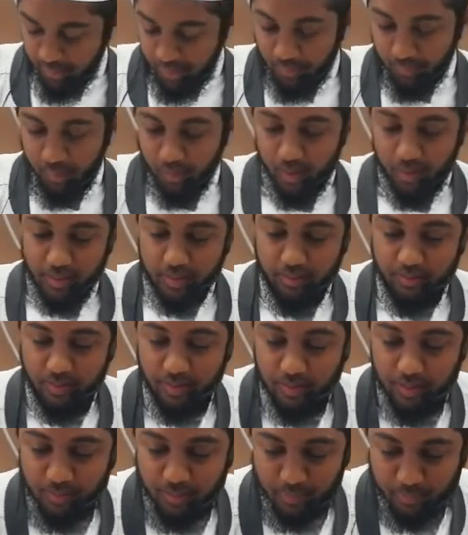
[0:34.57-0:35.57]
We ask of
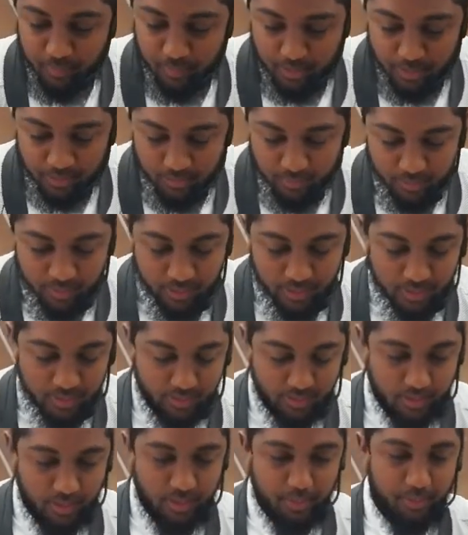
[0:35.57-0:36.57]
Allah subhanahu wa ta'ala
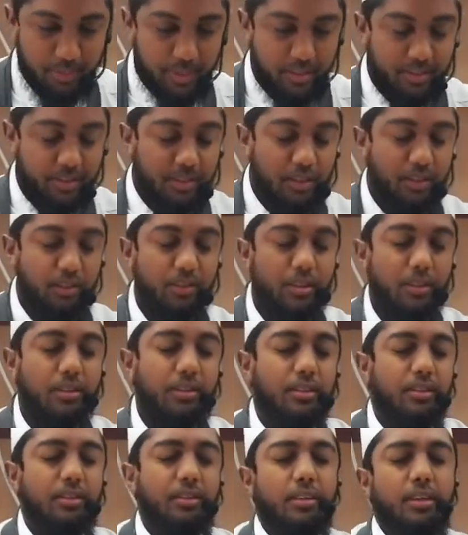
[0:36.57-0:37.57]
to send abundant
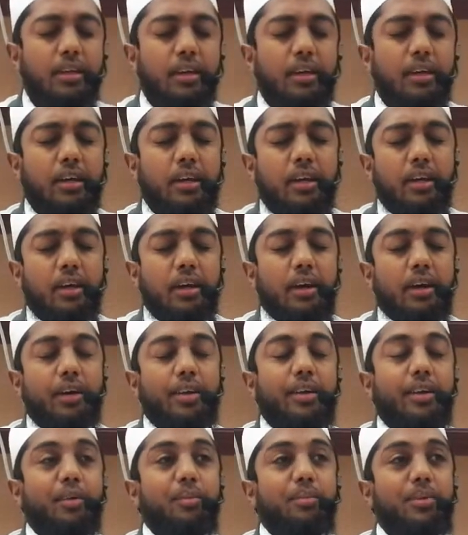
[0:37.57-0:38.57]
salutation
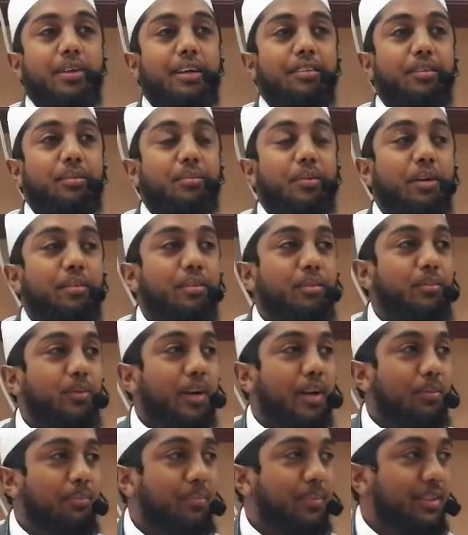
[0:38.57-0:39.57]
on our beloved Prophet
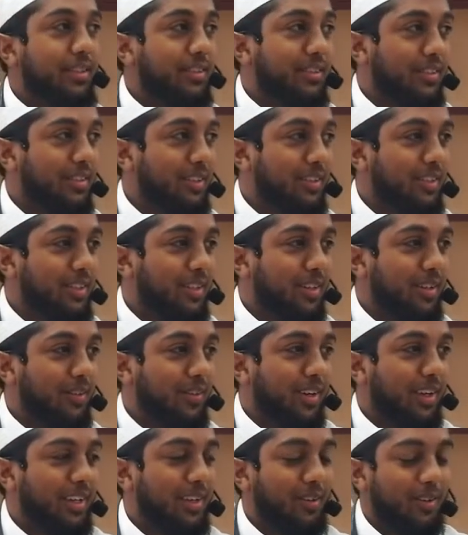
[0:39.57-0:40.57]
Muhammad
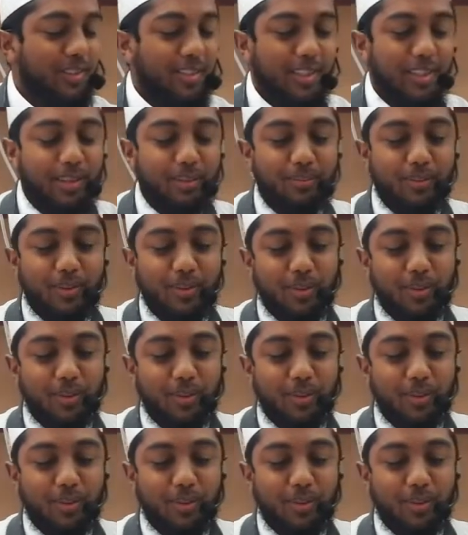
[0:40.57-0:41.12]
sallallahu alayhi wa sallam.